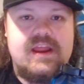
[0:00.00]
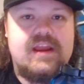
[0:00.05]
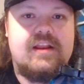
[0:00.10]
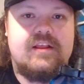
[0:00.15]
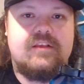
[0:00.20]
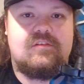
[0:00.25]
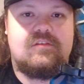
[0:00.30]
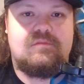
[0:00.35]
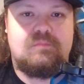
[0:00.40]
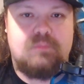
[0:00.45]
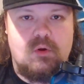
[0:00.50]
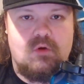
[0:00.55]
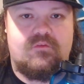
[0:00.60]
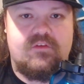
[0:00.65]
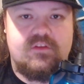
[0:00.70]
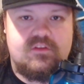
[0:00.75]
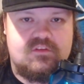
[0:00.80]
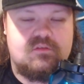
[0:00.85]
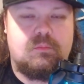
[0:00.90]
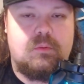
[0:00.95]
it is spoof.
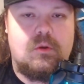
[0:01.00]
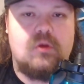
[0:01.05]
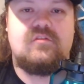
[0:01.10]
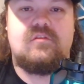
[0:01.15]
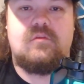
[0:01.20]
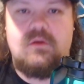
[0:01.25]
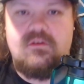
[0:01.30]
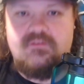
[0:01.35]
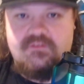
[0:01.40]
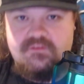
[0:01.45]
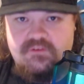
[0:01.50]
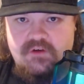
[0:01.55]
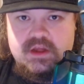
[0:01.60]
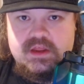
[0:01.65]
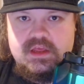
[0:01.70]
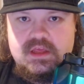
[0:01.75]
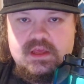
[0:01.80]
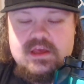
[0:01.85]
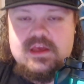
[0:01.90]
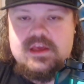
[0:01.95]
It's supposed to be
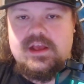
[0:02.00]
funny.